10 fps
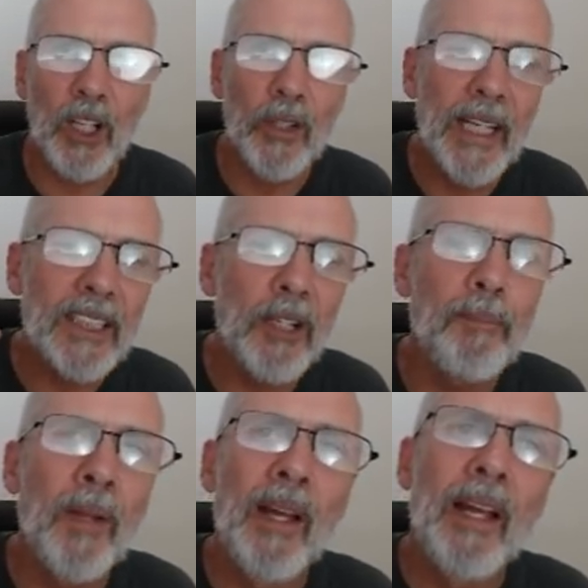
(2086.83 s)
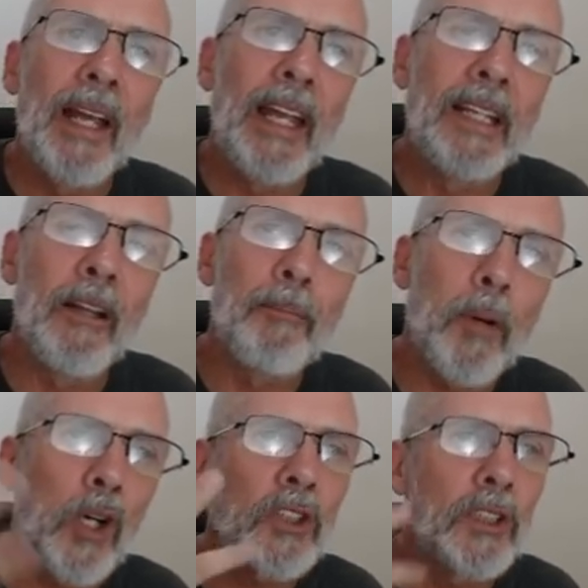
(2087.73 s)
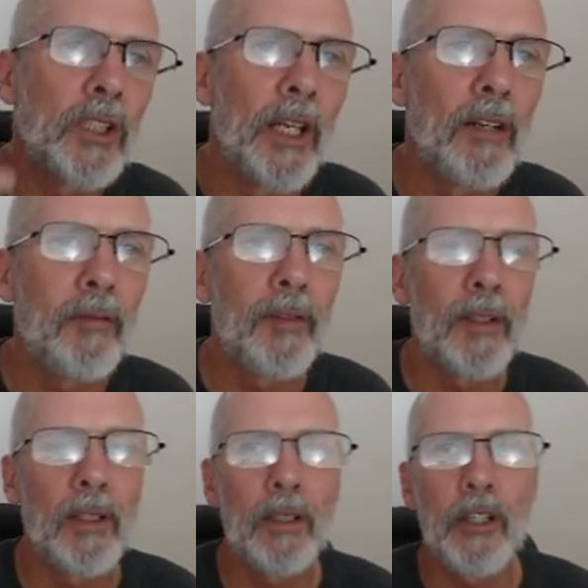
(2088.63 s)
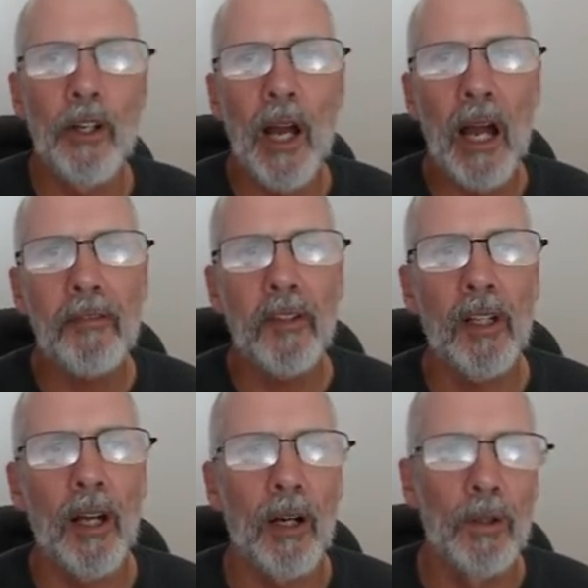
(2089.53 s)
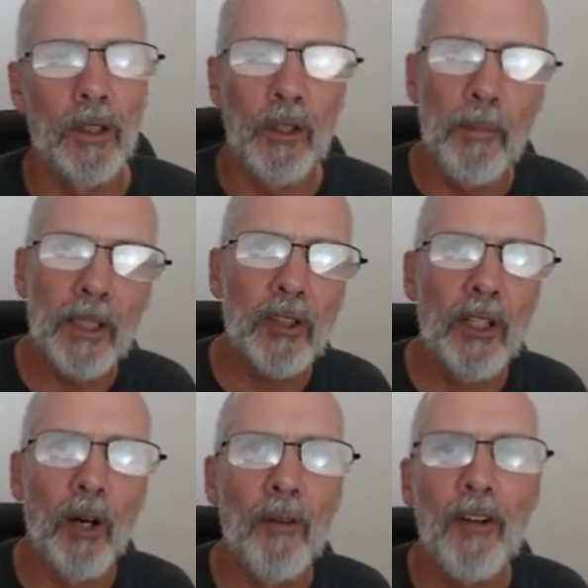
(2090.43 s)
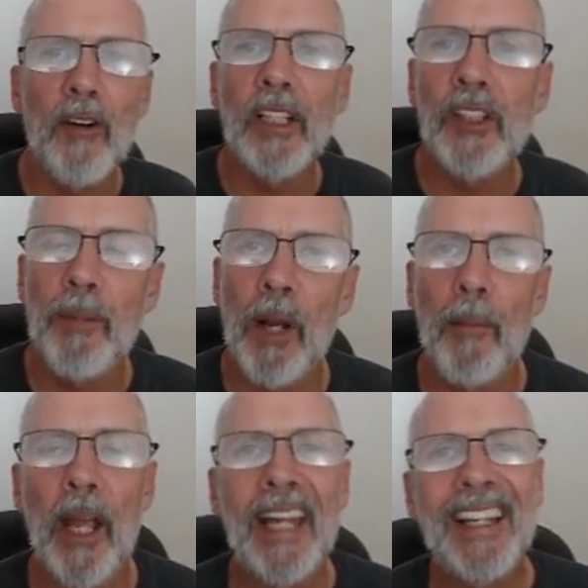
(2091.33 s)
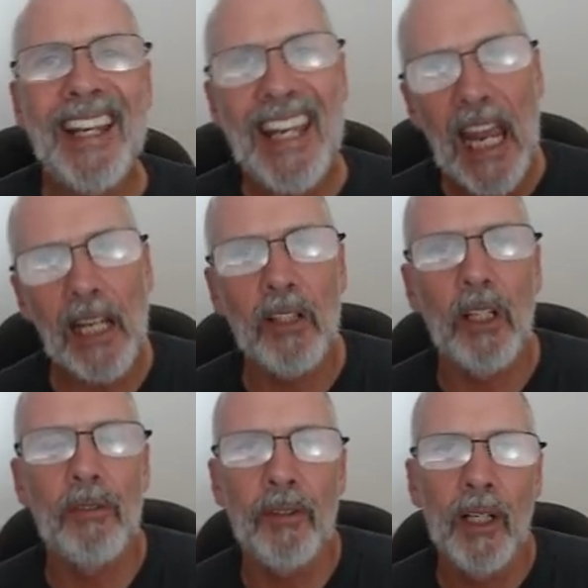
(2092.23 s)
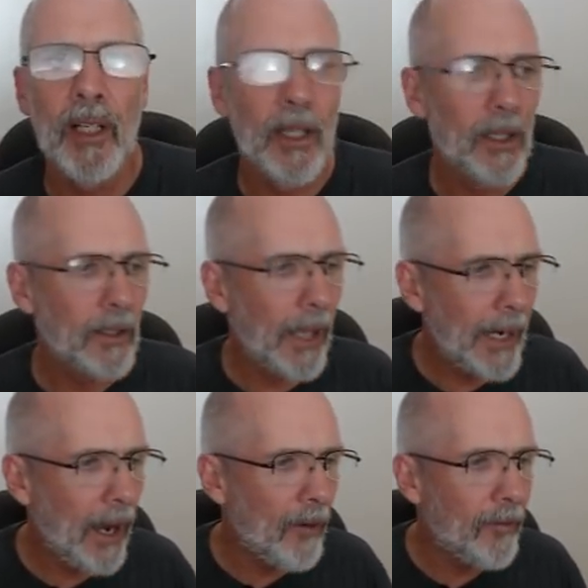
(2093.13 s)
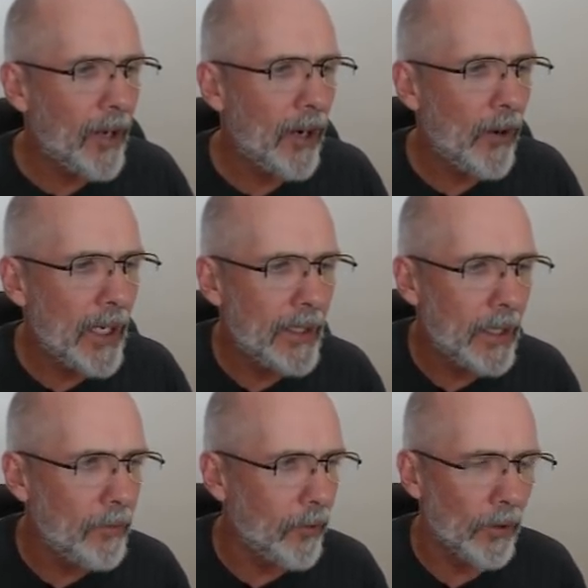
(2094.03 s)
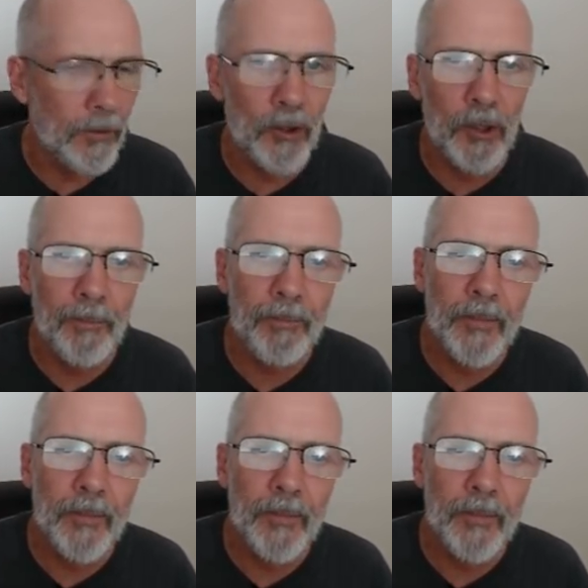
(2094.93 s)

So there's in the positive, you have to go and you must go are very similar, but in the negative, they are very different.